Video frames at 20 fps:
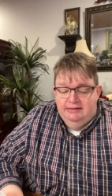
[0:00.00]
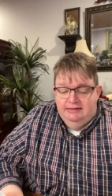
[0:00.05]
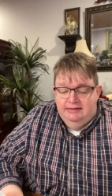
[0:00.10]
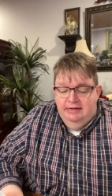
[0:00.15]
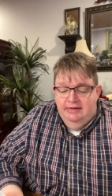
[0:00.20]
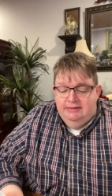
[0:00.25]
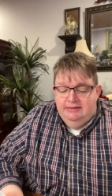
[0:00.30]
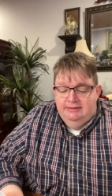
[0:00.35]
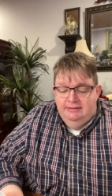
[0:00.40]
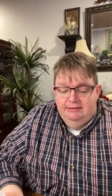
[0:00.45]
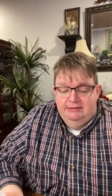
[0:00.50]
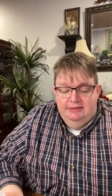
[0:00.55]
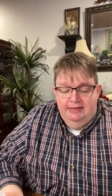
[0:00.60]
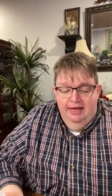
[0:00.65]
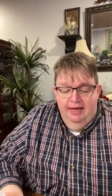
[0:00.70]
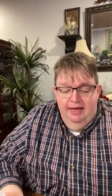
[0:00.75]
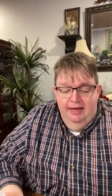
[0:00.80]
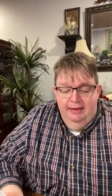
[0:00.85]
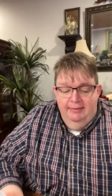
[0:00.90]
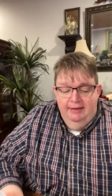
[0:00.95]
Take some
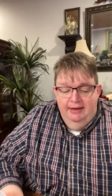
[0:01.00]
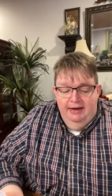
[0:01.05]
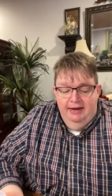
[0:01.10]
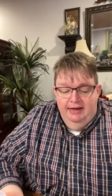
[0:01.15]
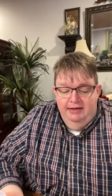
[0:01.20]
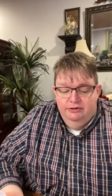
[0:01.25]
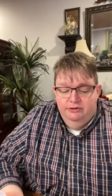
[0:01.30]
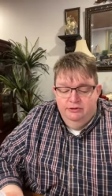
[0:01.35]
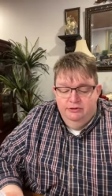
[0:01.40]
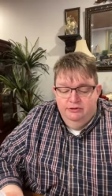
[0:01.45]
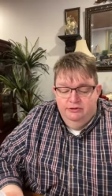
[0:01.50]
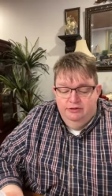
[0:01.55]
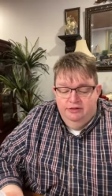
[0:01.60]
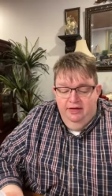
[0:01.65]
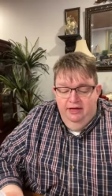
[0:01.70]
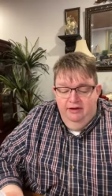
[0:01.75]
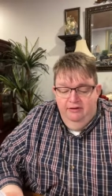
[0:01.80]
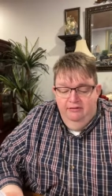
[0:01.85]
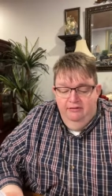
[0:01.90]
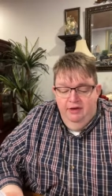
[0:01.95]
time and ask
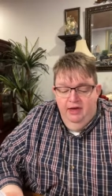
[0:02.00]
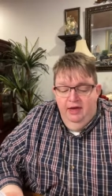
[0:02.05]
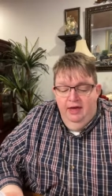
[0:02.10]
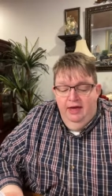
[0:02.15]
yourself